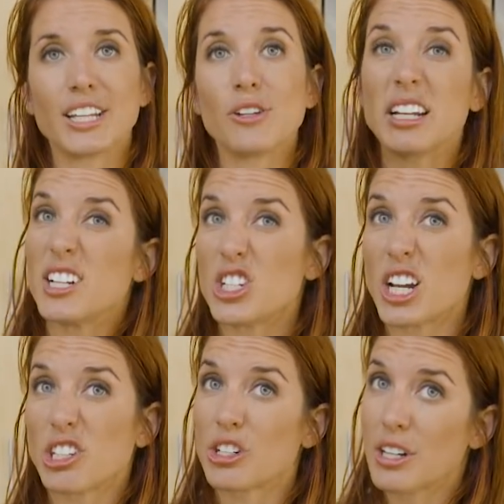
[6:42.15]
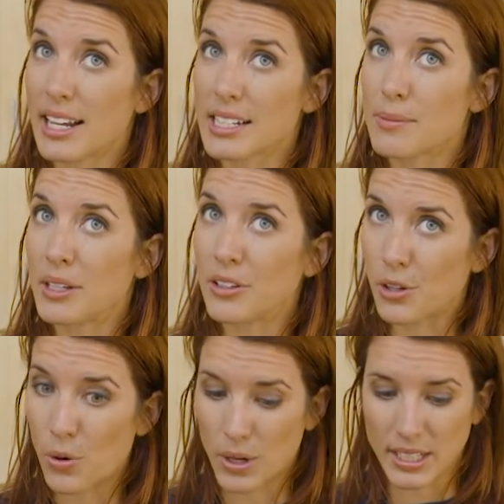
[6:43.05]
and you can adjust your next meal
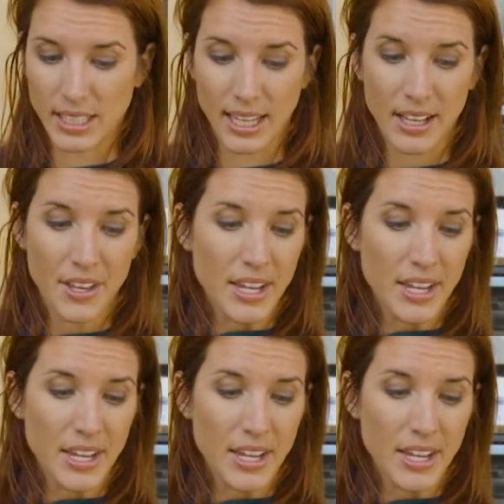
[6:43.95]
accordingly.